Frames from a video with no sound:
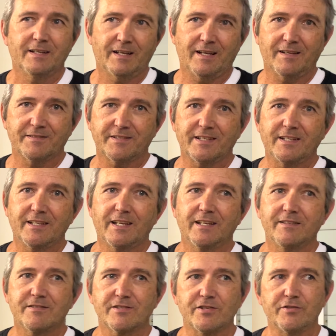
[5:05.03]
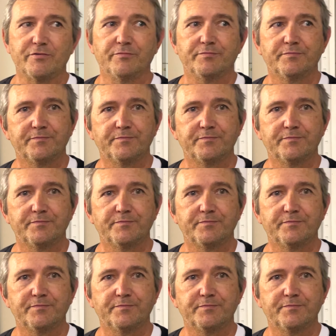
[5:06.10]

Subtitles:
I'll see you again soon.